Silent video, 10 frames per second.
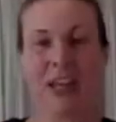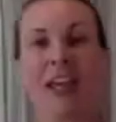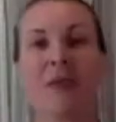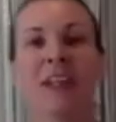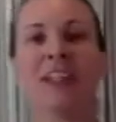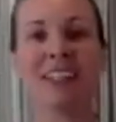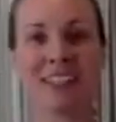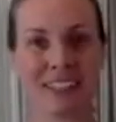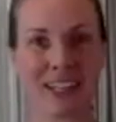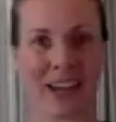
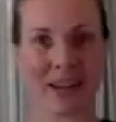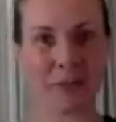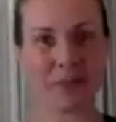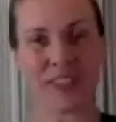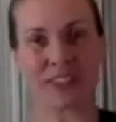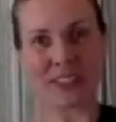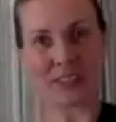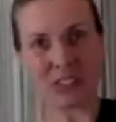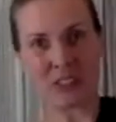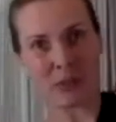this time, instead
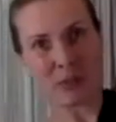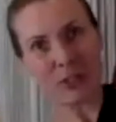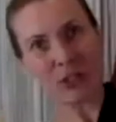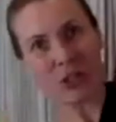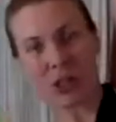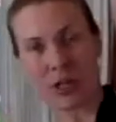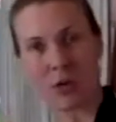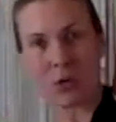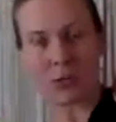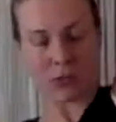of just tipping straight
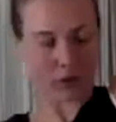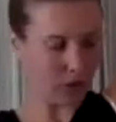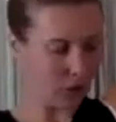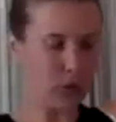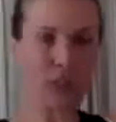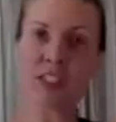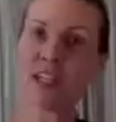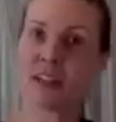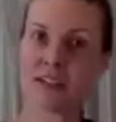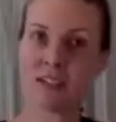over, we're gonna
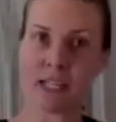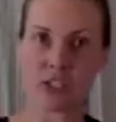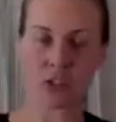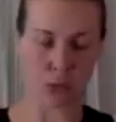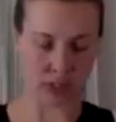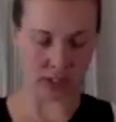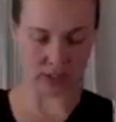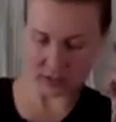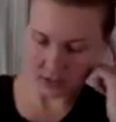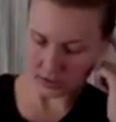take a slight
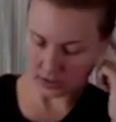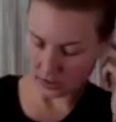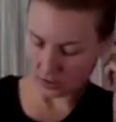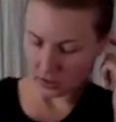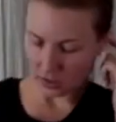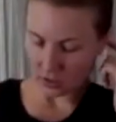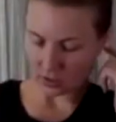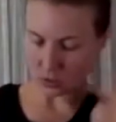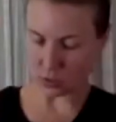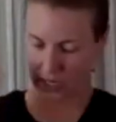twist.
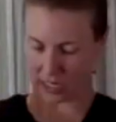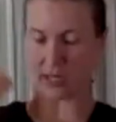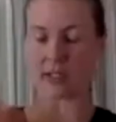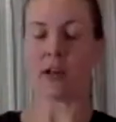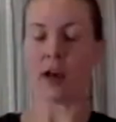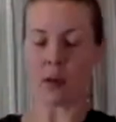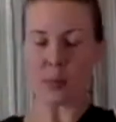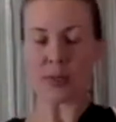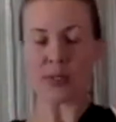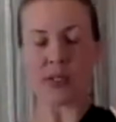So your right hand up,
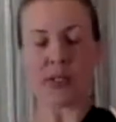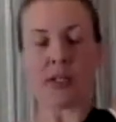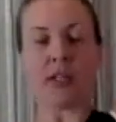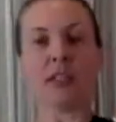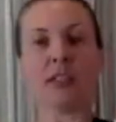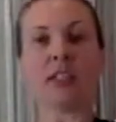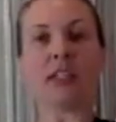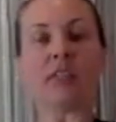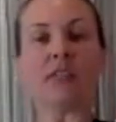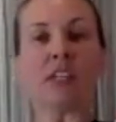
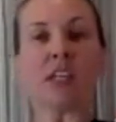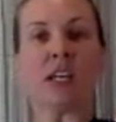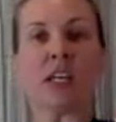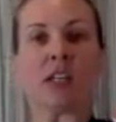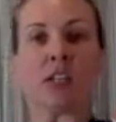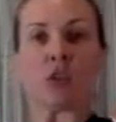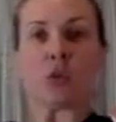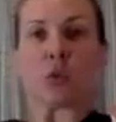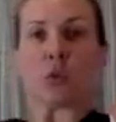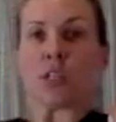lift,
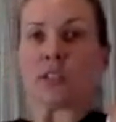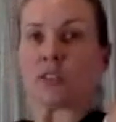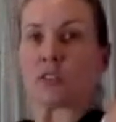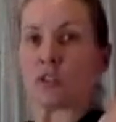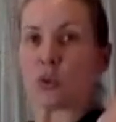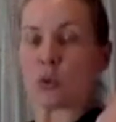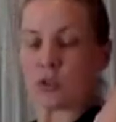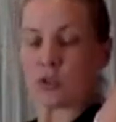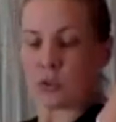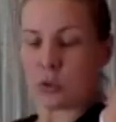twist the
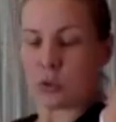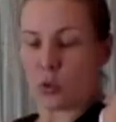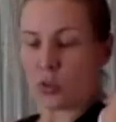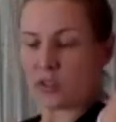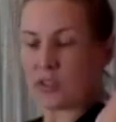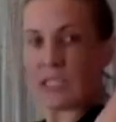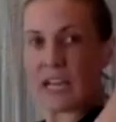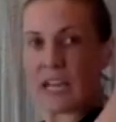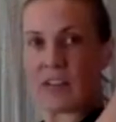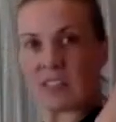torso towards the
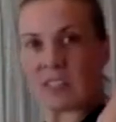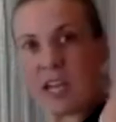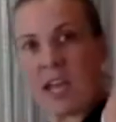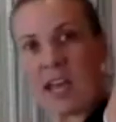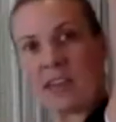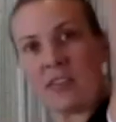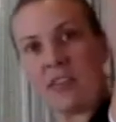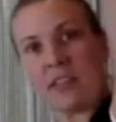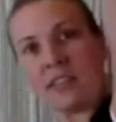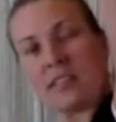left, and
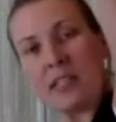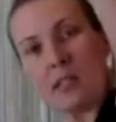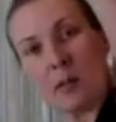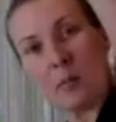then tip.